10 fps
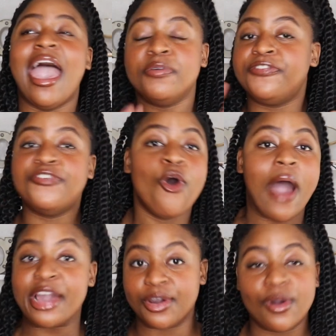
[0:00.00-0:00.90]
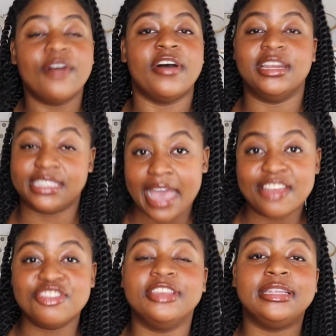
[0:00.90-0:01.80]
Before I go off on a
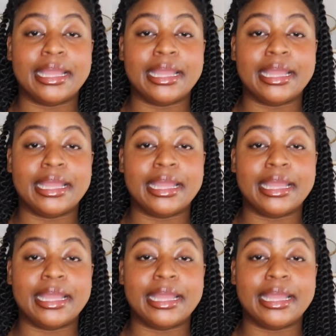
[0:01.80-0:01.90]
tangent,